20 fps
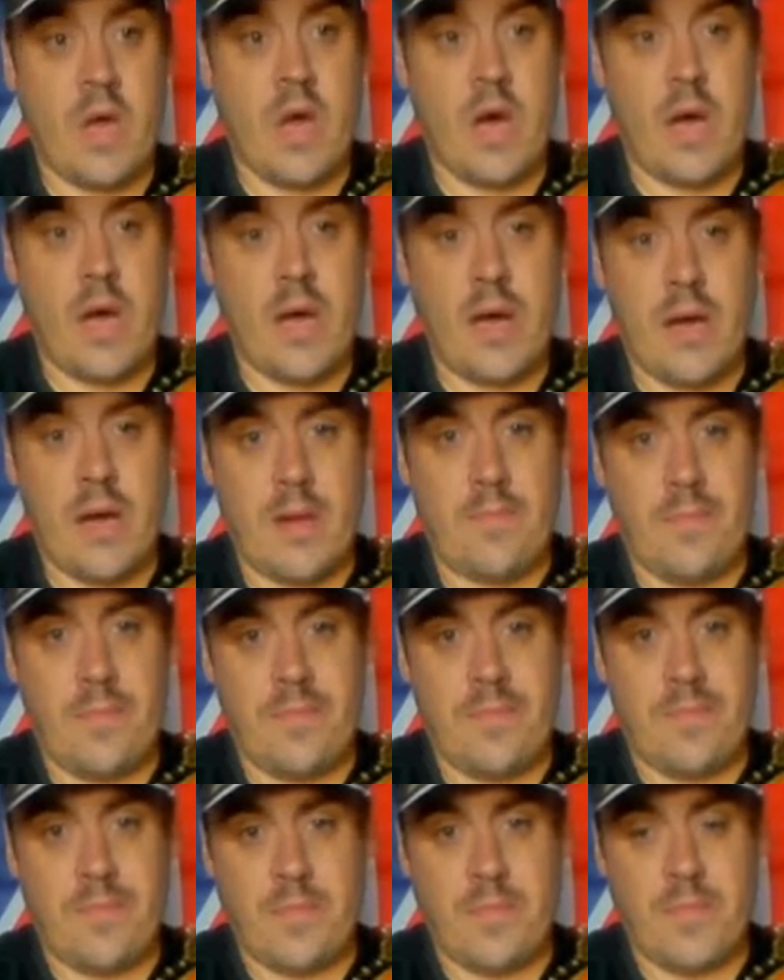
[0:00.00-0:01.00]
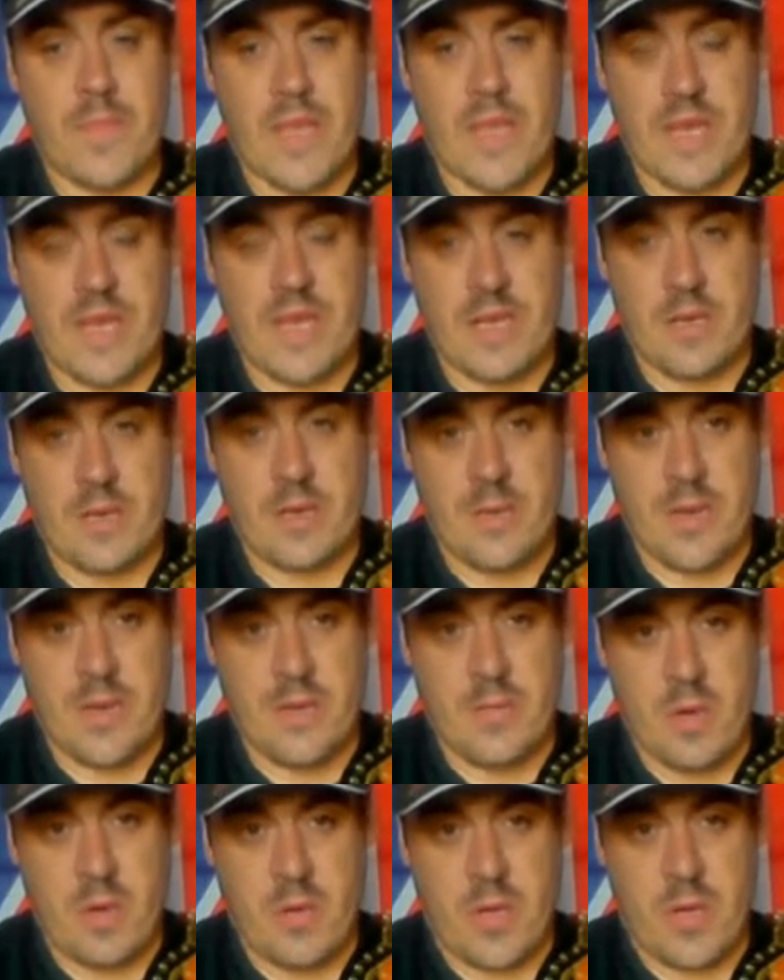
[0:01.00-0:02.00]
Danny Dorian
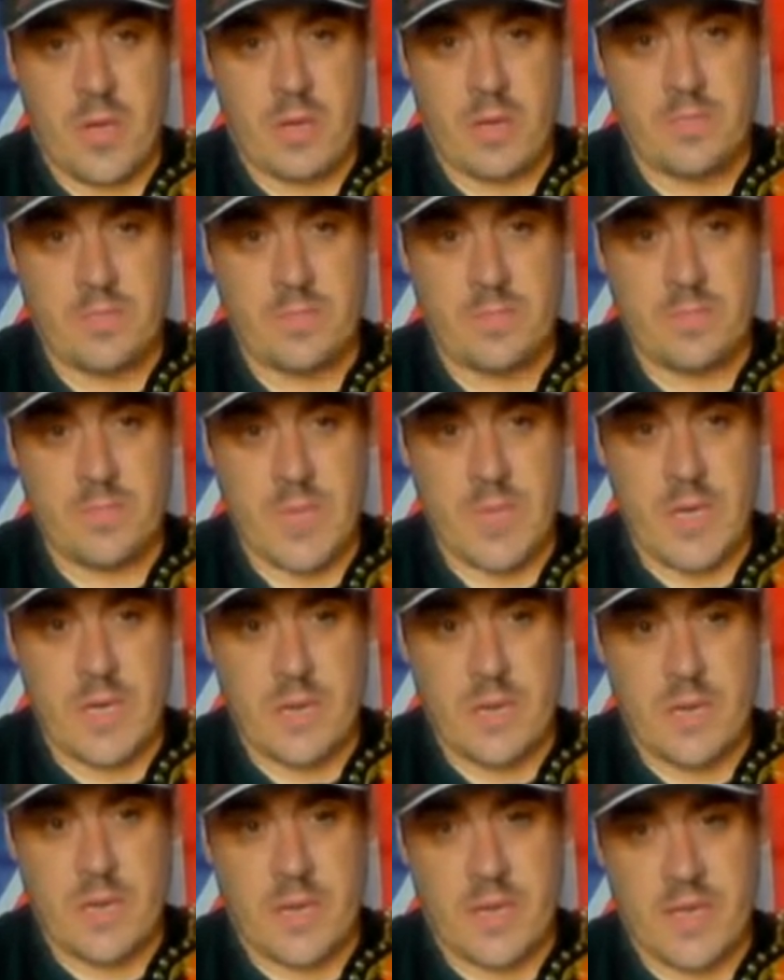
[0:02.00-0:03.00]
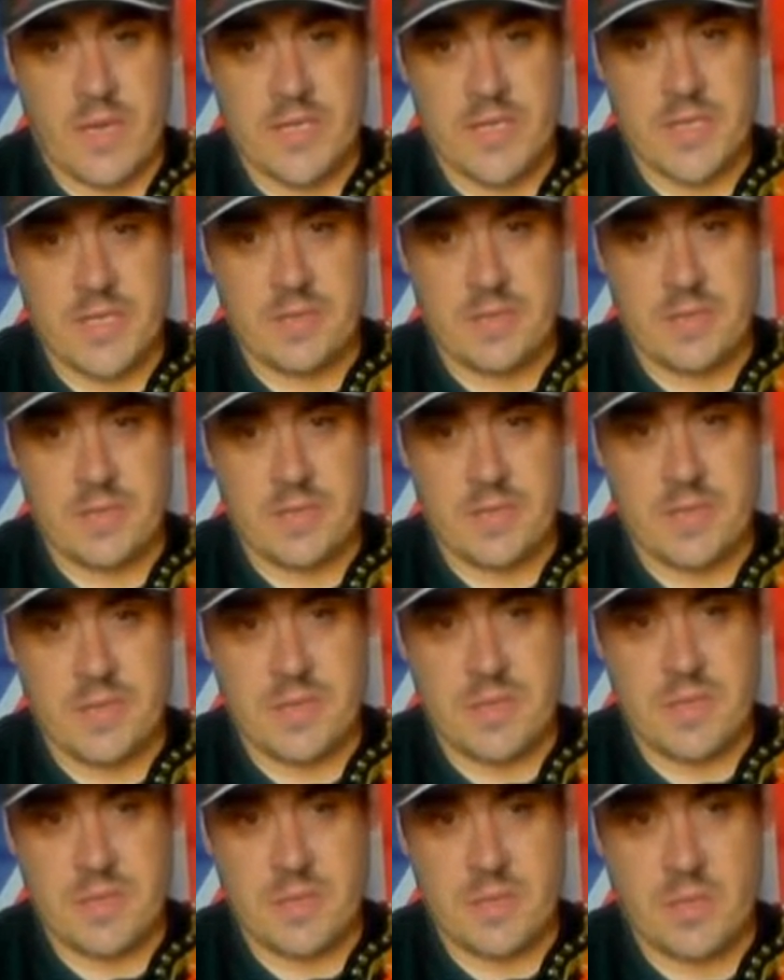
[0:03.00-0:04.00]
and Roadkill were the last
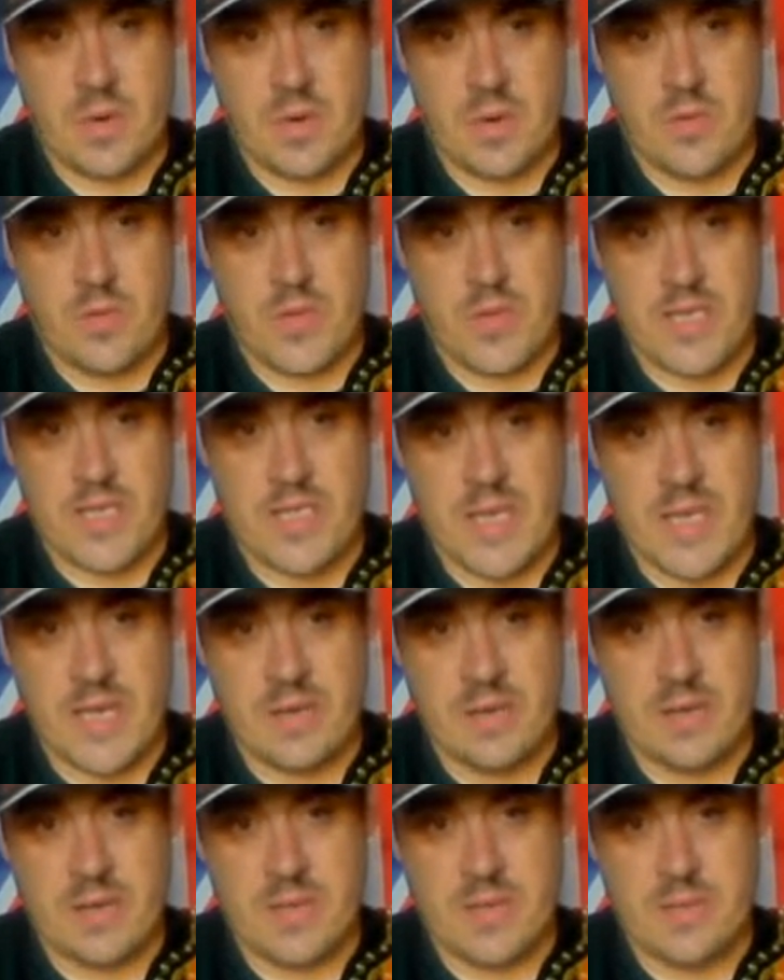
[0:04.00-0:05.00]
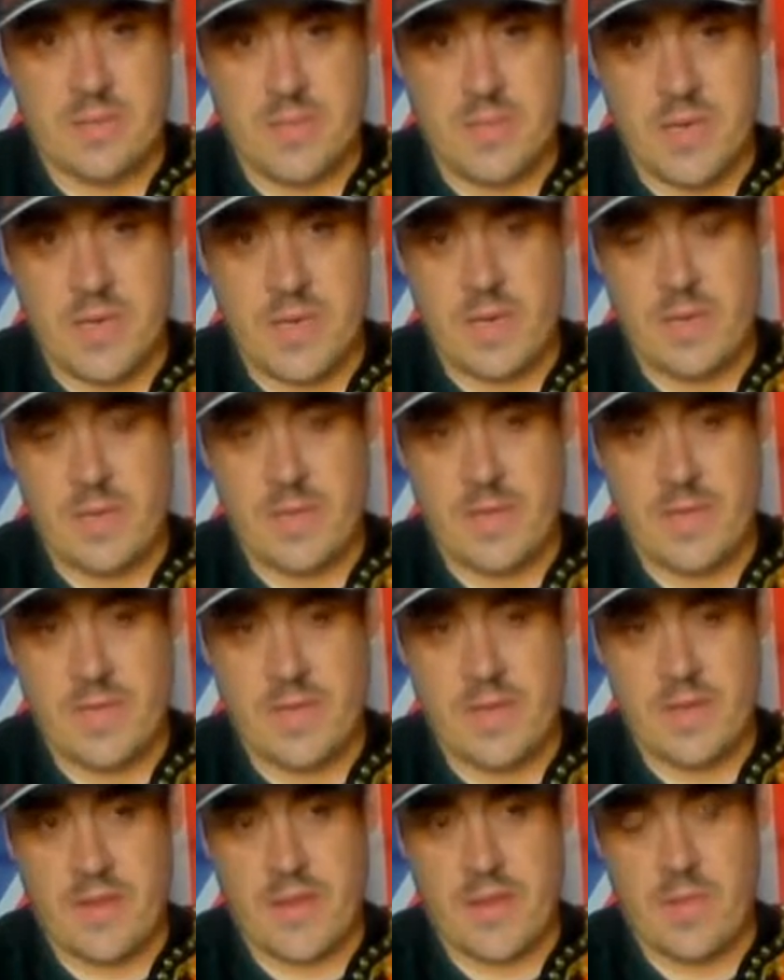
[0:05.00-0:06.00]
to hold these titles
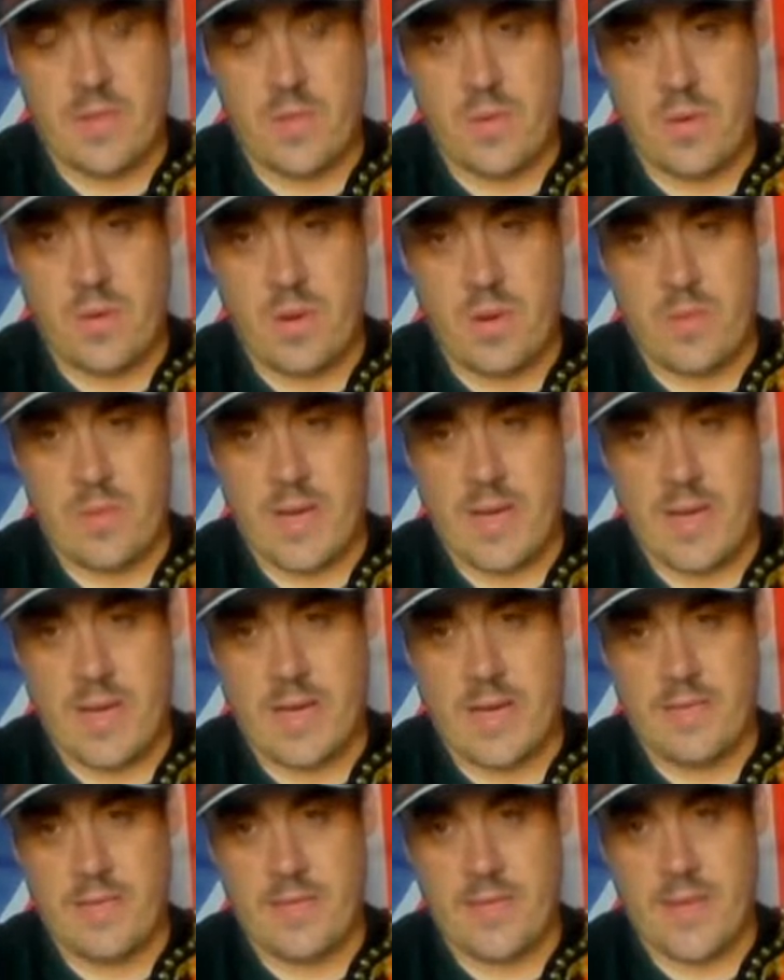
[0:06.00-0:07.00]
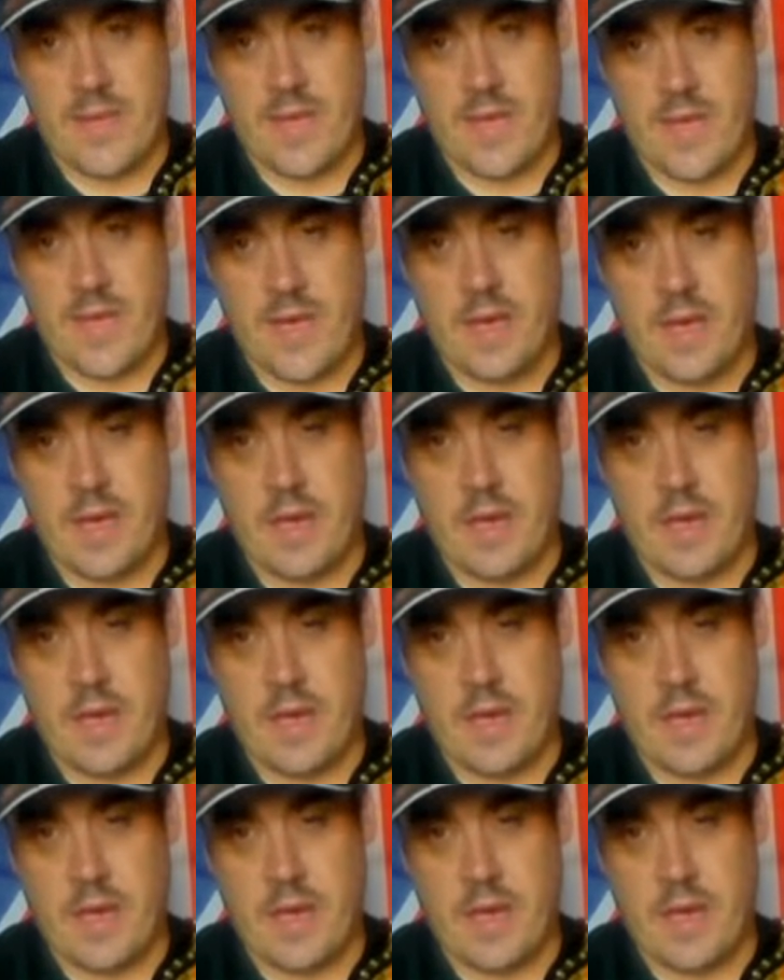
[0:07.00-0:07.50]
after they won them at the